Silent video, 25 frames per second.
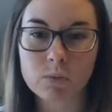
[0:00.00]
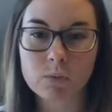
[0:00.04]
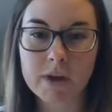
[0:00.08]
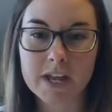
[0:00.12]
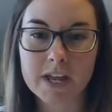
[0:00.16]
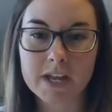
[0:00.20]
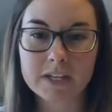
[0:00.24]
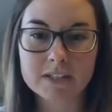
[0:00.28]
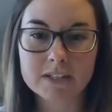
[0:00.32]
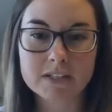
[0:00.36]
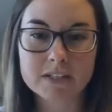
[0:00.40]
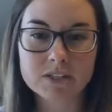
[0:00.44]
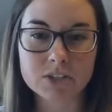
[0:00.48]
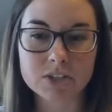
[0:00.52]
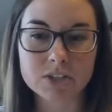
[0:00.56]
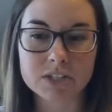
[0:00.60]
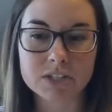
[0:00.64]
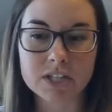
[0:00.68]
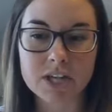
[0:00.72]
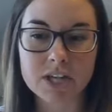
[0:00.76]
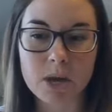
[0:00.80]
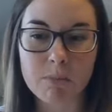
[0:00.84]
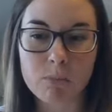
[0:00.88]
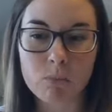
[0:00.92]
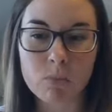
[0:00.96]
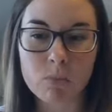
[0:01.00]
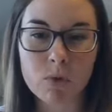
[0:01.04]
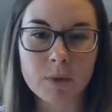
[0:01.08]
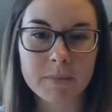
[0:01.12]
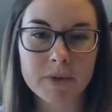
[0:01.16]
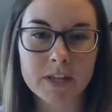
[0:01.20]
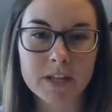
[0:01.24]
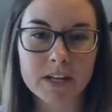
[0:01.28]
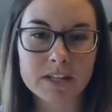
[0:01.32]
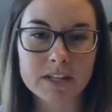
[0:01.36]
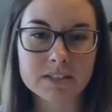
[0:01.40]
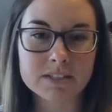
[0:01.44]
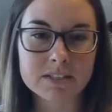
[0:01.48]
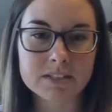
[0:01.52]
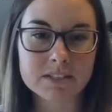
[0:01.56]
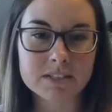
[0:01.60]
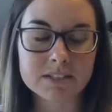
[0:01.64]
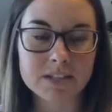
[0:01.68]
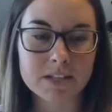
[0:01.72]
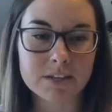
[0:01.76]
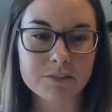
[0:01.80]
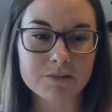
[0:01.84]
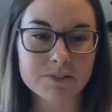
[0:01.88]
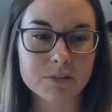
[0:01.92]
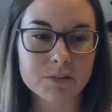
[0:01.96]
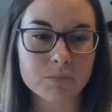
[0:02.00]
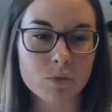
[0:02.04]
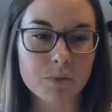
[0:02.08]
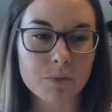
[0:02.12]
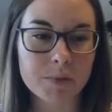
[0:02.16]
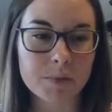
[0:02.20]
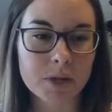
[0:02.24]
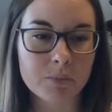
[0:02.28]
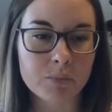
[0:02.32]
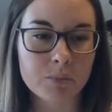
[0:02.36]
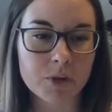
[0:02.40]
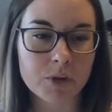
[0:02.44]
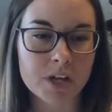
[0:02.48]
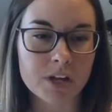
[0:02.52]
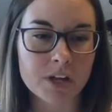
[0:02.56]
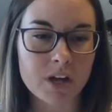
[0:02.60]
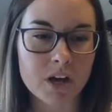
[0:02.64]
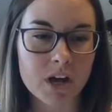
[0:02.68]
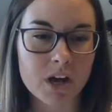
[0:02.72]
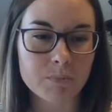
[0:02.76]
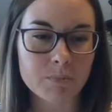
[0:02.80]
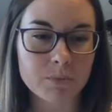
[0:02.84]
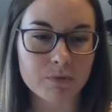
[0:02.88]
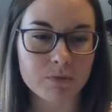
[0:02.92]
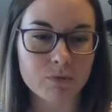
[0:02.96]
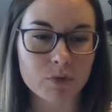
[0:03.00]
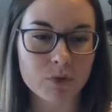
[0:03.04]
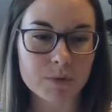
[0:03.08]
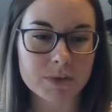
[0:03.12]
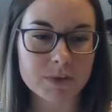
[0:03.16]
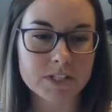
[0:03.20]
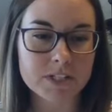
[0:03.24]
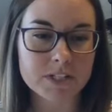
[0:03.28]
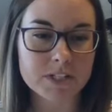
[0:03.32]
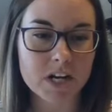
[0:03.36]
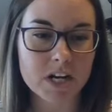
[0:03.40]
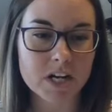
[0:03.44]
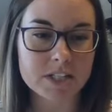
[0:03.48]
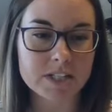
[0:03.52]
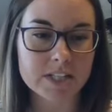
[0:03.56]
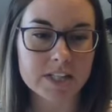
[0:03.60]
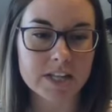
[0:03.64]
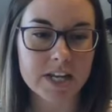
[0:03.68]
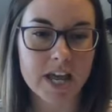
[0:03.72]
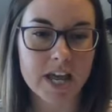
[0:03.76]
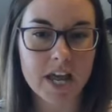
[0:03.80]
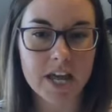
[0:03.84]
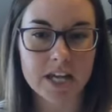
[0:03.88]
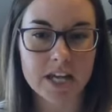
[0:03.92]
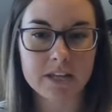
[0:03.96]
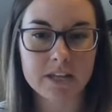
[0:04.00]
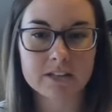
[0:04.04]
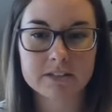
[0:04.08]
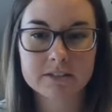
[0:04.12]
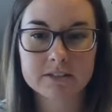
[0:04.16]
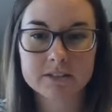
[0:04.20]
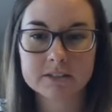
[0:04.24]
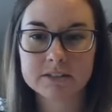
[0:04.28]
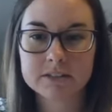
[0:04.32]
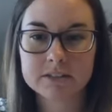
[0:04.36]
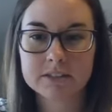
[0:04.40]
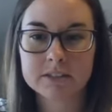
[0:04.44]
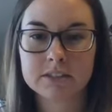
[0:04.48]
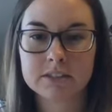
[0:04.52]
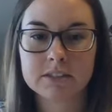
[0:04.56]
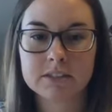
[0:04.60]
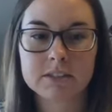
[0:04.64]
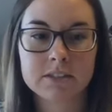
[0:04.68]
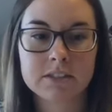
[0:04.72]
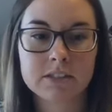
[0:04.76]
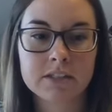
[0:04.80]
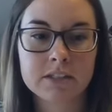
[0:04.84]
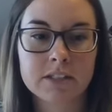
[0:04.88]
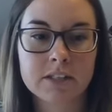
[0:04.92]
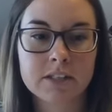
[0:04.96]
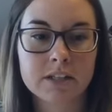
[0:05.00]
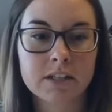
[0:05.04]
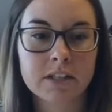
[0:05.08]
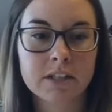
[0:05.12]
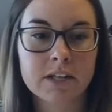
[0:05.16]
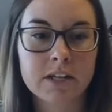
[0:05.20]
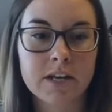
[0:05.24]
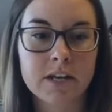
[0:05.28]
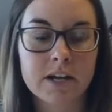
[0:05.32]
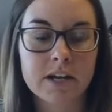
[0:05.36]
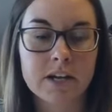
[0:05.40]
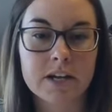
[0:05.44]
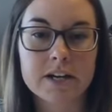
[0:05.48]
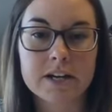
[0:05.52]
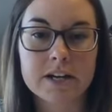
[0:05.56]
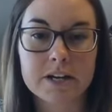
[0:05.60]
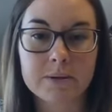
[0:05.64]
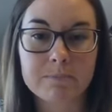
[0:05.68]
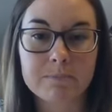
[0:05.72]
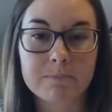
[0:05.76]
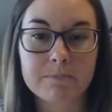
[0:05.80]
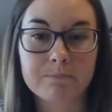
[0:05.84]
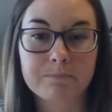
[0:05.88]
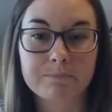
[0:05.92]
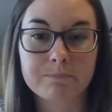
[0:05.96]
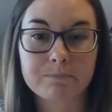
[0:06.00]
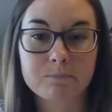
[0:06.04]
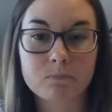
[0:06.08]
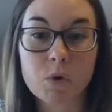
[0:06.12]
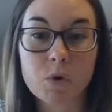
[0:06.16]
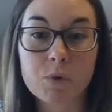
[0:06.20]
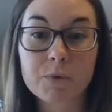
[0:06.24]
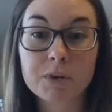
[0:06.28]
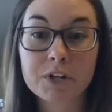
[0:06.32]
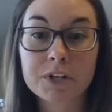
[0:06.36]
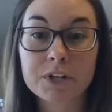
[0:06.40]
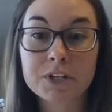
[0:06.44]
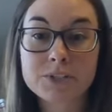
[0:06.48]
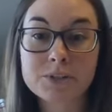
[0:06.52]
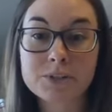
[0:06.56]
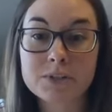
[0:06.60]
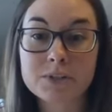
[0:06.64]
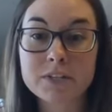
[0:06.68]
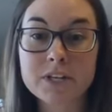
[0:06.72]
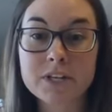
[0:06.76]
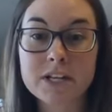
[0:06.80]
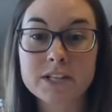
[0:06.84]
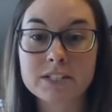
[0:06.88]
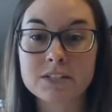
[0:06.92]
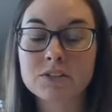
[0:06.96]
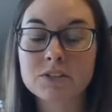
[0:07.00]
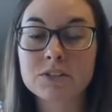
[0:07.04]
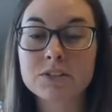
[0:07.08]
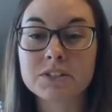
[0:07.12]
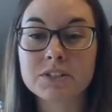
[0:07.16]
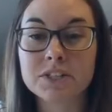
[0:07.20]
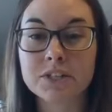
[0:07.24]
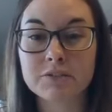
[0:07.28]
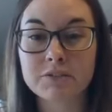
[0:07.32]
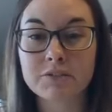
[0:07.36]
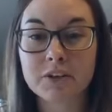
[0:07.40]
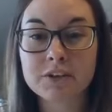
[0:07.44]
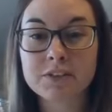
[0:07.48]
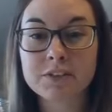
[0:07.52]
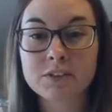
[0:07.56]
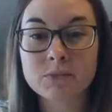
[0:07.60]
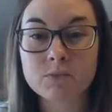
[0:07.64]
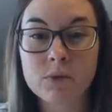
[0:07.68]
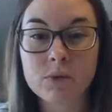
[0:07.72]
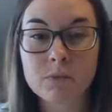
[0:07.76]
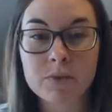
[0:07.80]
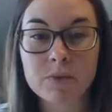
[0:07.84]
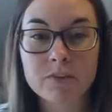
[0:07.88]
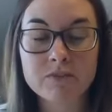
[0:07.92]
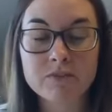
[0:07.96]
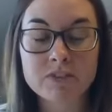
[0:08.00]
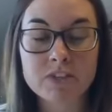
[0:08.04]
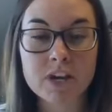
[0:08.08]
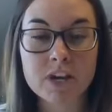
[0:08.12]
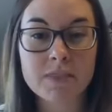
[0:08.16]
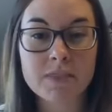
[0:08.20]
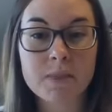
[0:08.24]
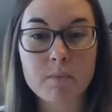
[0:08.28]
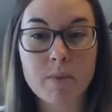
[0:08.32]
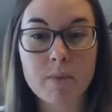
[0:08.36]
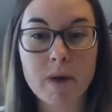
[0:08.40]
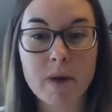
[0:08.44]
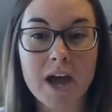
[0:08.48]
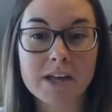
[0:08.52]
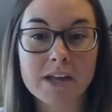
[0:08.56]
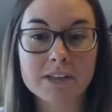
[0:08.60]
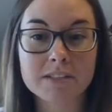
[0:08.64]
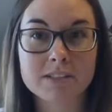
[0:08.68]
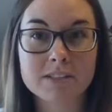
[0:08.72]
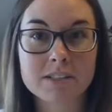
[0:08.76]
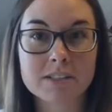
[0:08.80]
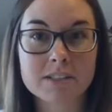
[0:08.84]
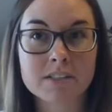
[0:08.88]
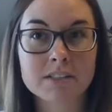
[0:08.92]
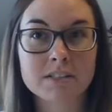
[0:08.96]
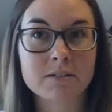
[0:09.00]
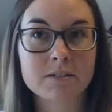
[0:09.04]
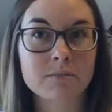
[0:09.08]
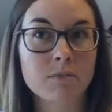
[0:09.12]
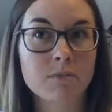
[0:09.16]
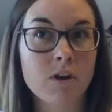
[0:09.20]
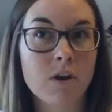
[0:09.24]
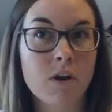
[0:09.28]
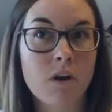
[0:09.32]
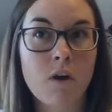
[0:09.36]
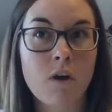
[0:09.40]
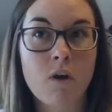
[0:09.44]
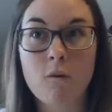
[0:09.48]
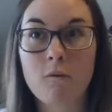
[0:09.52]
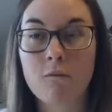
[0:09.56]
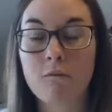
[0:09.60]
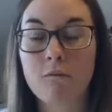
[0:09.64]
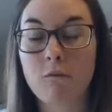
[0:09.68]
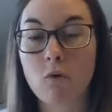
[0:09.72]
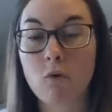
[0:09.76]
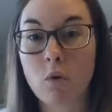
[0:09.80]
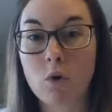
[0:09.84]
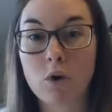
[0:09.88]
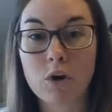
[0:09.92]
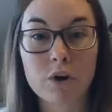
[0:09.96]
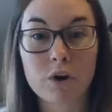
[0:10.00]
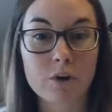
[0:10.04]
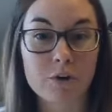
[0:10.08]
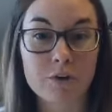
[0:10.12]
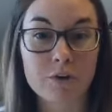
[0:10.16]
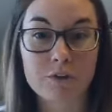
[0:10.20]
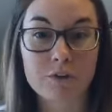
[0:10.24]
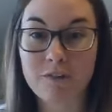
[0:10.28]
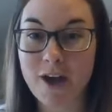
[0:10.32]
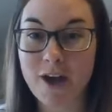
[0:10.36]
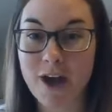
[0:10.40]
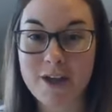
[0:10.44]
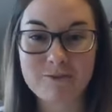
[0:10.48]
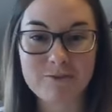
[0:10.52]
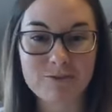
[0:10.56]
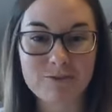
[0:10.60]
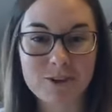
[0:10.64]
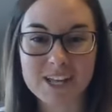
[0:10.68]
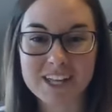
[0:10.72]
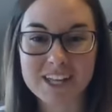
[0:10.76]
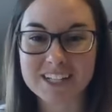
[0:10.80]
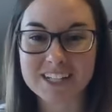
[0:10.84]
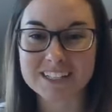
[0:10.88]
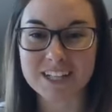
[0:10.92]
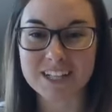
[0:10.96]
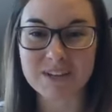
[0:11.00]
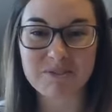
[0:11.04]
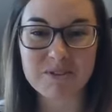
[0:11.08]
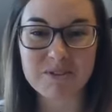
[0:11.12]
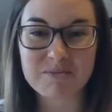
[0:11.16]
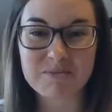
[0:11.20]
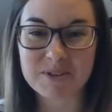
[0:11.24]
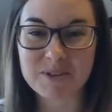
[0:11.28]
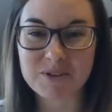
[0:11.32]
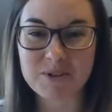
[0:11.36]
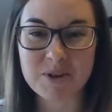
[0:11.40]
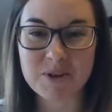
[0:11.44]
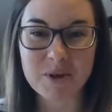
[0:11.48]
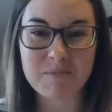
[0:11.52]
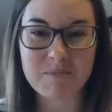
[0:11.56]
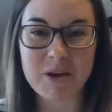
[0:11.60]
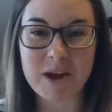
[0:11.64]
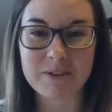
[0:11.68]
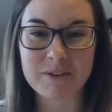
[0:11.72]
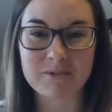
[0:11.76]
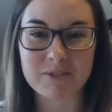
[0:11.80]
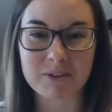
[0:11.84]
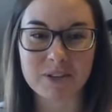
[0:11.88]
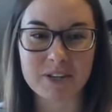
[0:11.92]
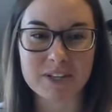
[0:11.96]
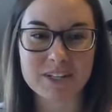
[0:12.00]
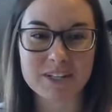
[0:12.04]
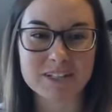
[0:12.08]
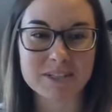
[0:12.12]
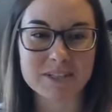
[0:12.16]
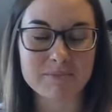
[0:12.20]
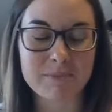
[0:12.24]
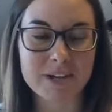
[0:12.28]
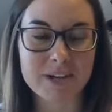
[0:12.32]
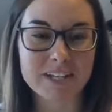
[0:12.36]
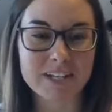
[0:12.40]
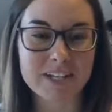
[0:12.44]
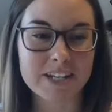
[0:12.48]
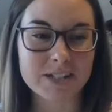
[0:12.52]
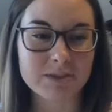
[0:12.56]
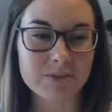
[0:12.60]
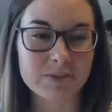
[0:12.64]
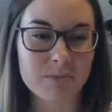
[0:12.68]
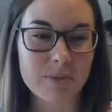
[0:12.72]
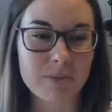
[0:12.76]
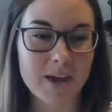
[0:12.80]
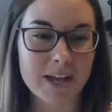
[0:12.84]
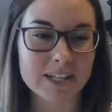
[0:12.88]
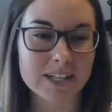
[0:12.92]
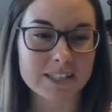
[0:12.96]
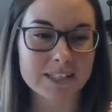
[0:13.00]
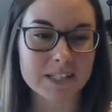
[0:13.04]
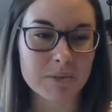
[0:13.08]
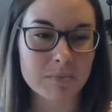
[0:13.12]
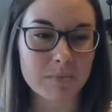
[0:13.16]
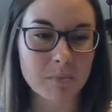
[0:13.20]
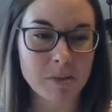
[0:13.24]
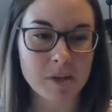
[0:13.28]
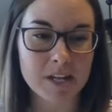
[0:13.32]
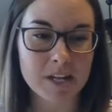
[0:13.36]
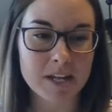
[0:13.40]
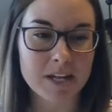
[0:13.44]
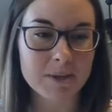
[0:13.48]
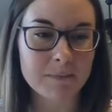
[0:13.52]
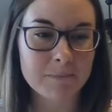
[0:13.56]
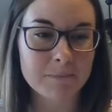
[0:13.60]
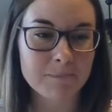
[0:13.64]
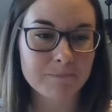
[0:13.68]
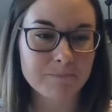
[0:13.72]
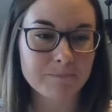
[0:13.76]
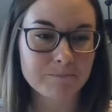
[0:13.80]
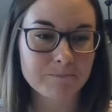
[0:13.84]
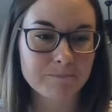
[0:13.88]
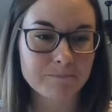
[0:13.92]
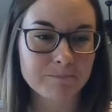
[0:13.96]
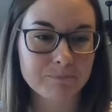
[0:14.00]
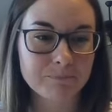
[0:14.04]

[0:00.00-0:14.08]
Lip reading: We'll wait just a couple more minutes and see if some more people get on before we start today. What we're going to do today is a little different than what we've done the past 4 or 5 weeks that we've been doing Mindfulness Mondays with Madison B.